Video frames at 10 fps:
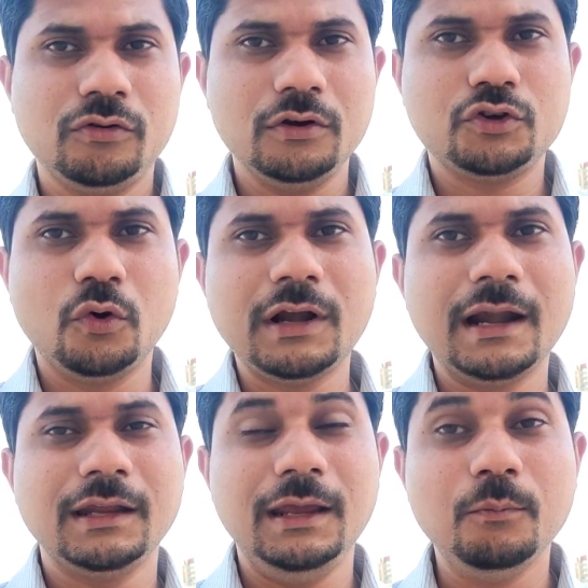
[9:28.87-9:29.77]
show
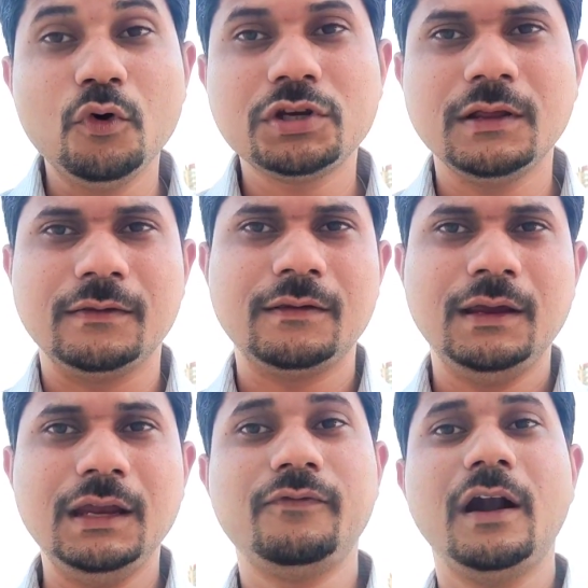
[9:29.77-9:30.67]
that emotions
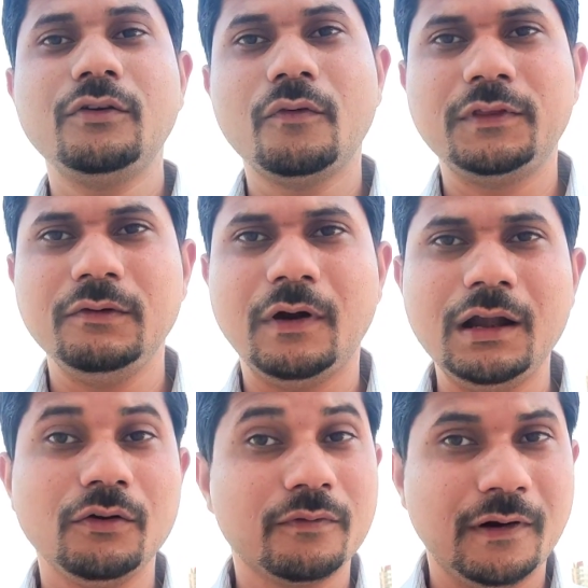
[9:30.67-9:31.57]
in front of the
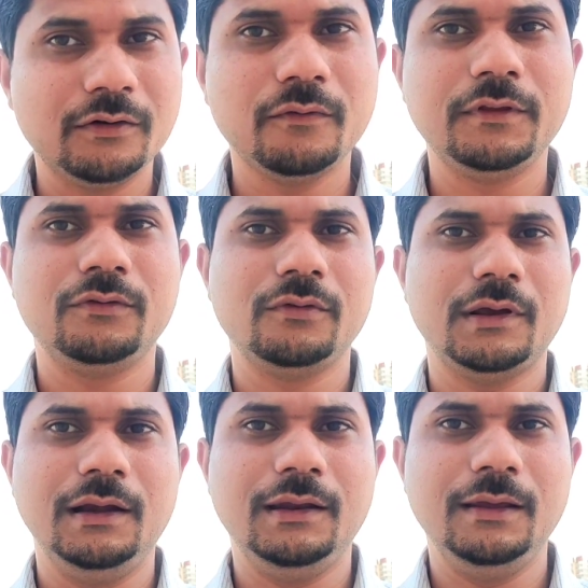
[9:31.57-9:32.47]
world or front of the
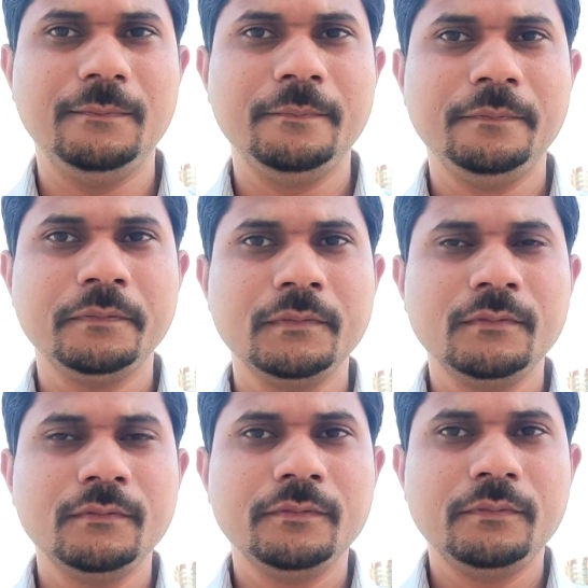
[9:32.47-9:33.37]
society.
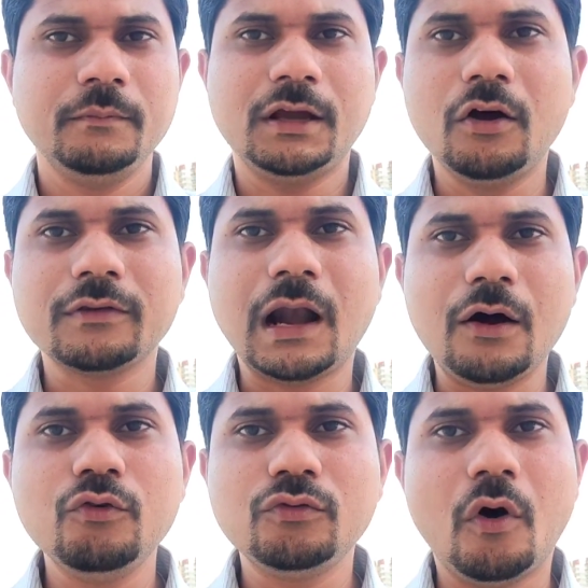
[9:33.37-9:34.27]
Because
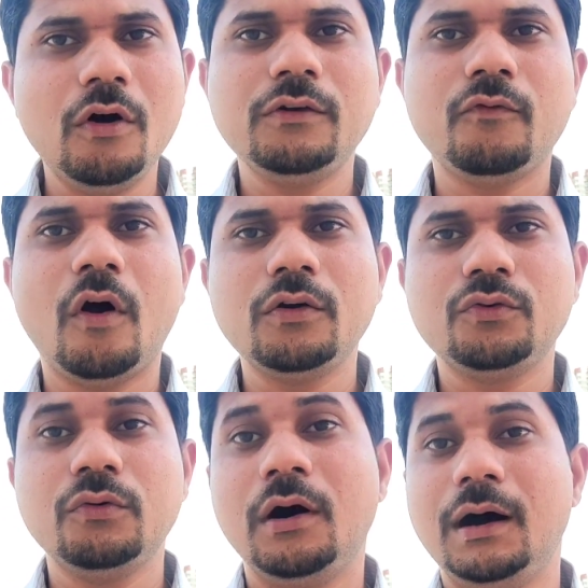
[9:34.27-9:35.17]
Rahu don't
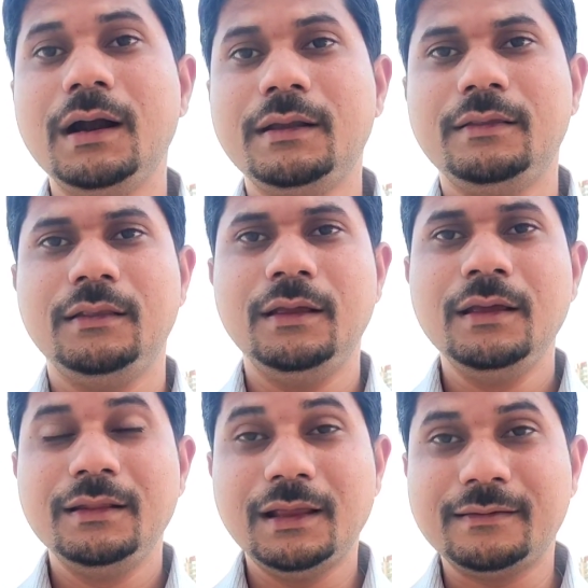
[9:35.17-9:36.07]
want to hurt
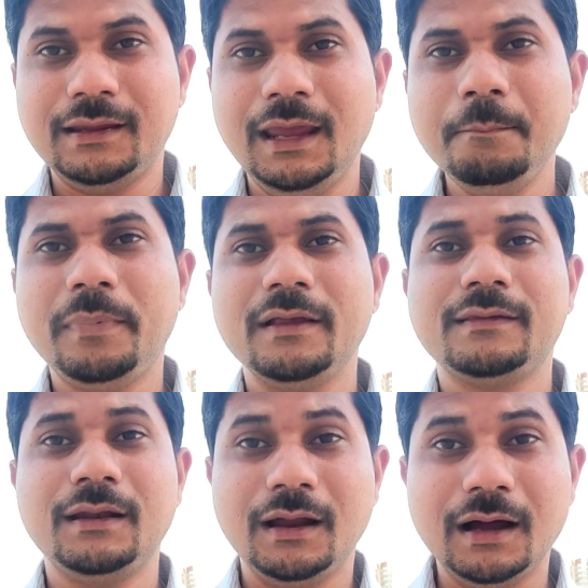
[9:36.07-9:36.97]
the same
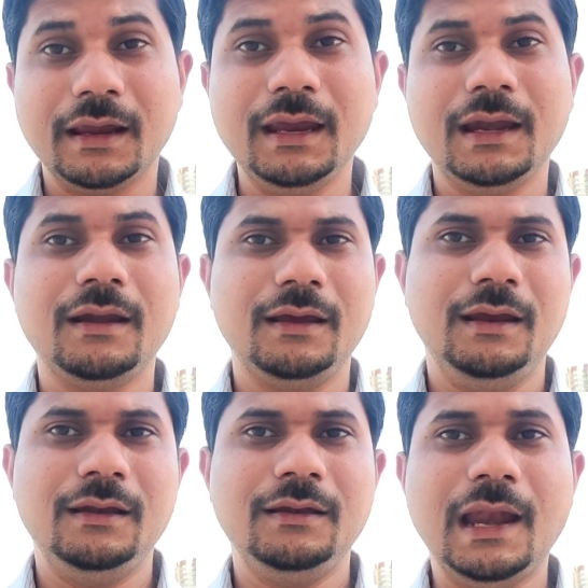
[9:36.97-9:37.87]
person again and
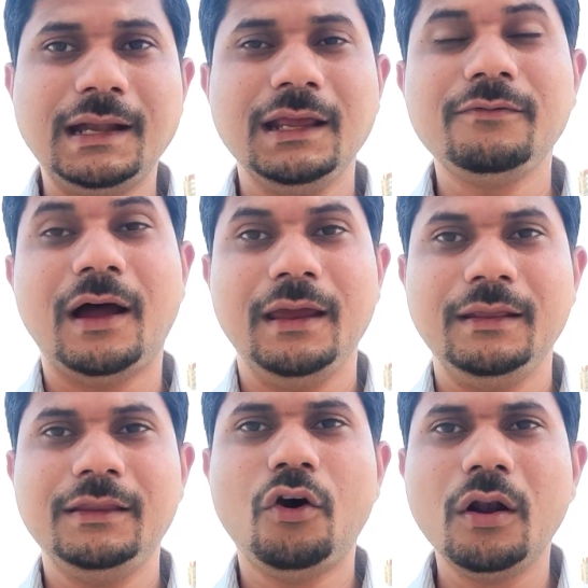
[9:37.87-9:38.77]
again. That is
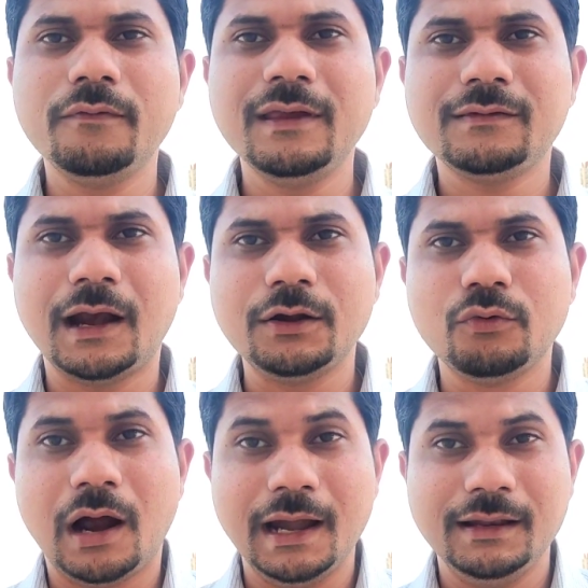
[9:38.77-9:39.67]
why they always try
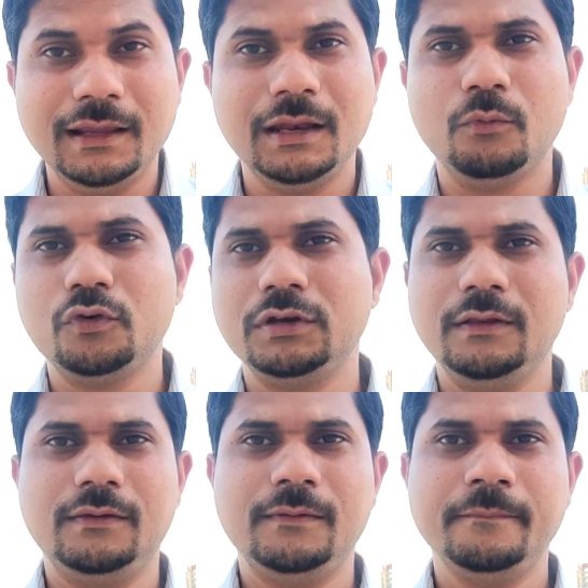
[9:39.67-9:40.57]
to hide their
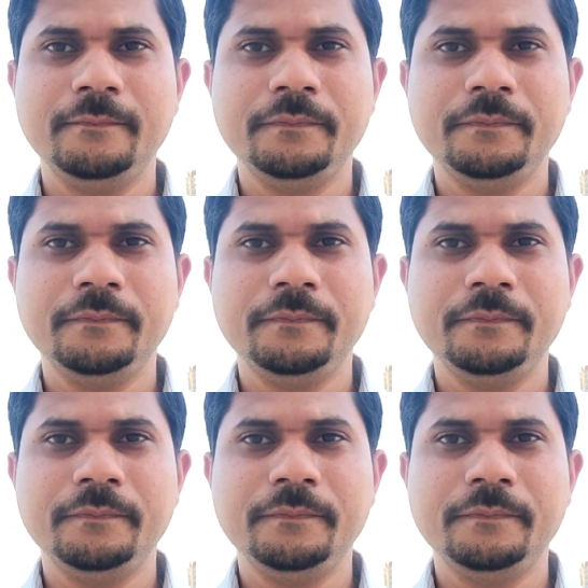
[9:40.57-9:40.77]
emotions.